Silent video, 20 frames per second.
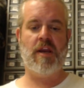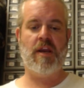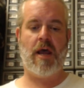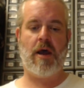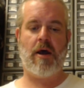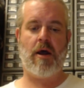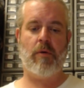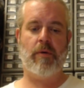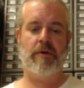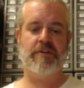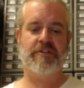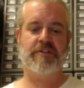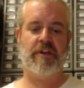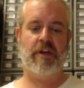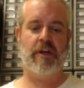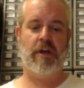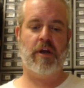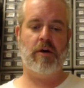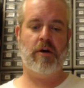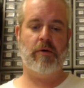now, I was going
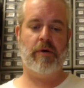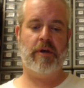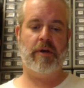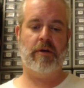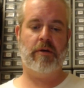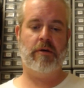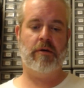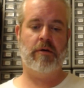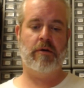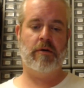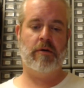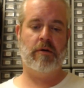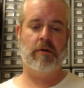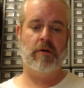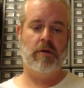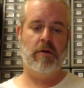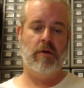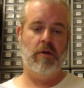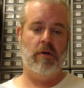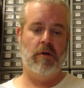to go and
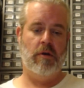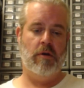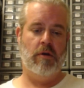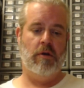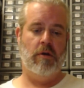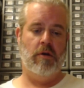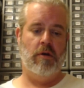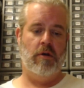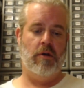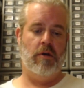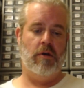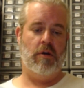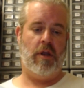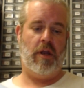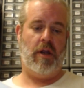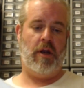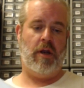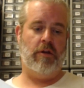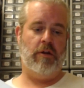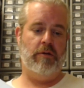
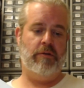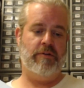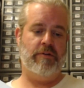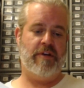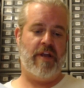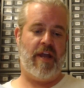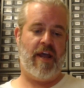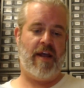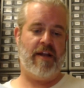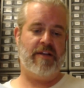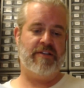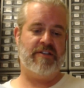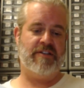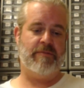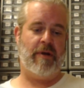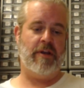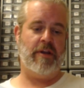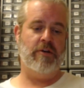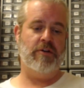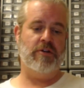include Dad's in
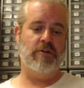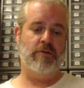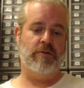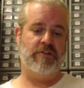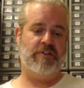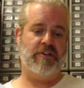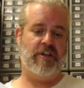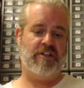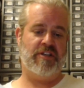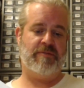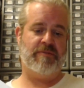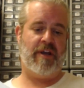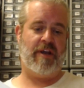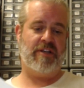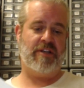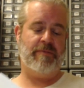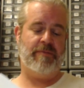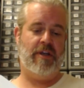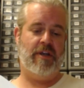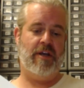my usual suspects
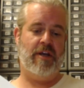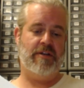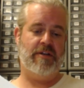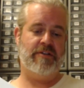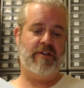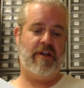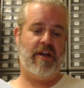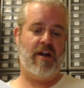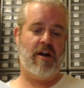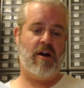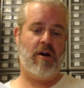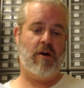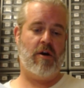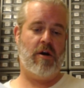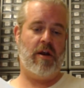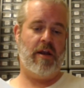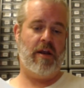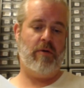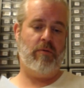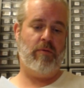because they are
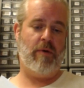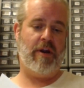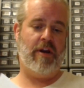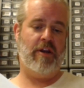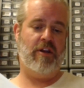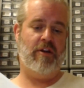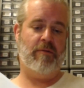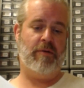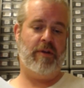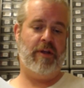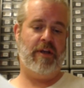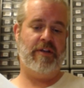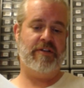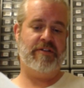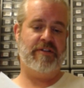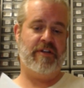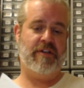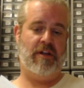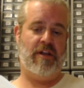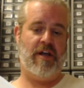a regular place
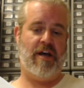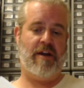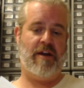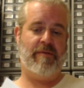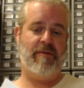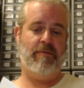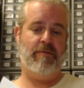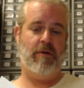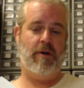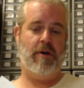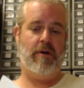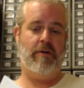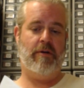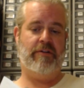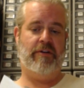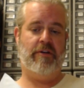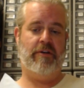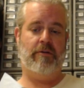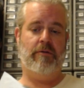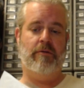that a lot of people go
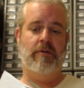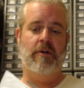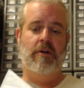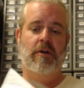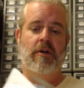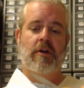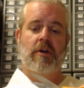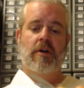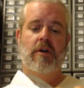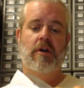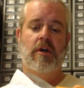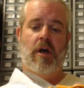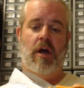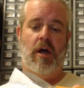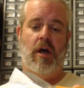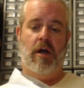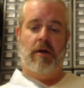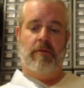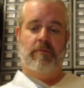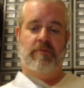to, um,
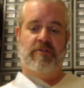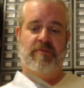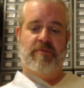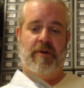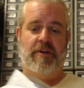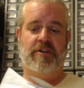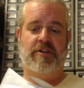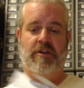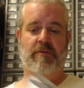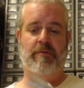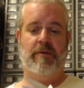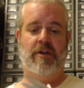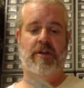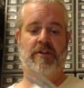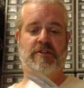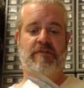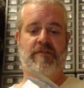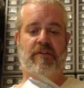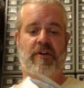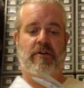especially
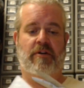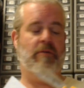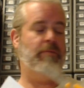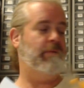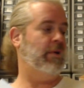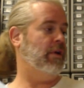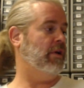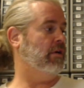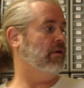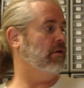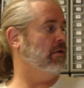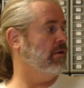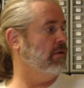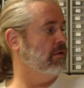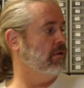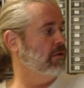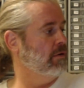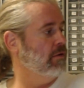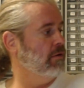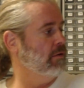because of their repeat
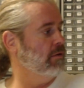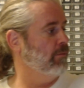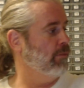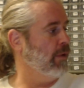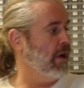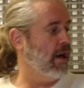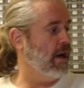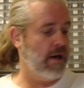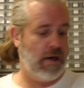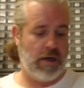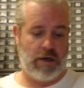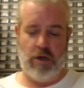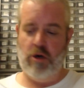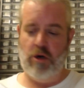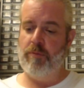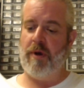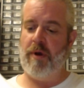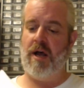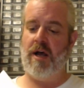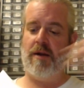buyer
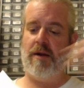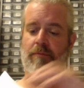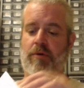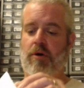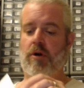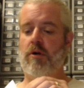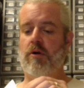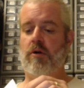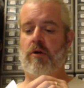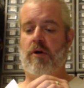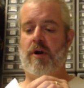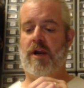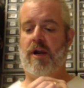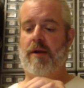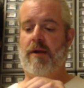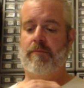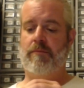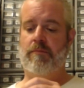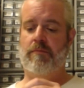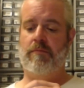coupon
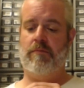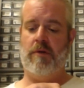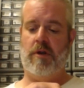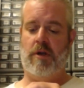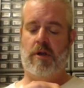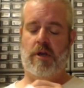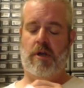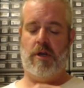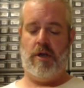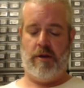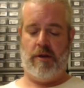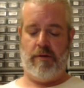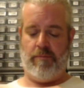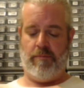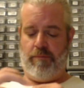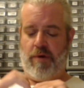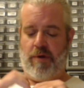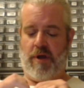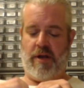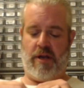program.
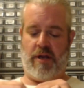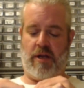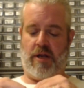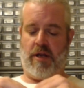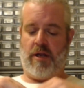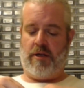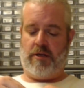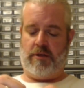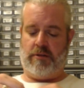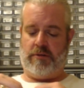But uh,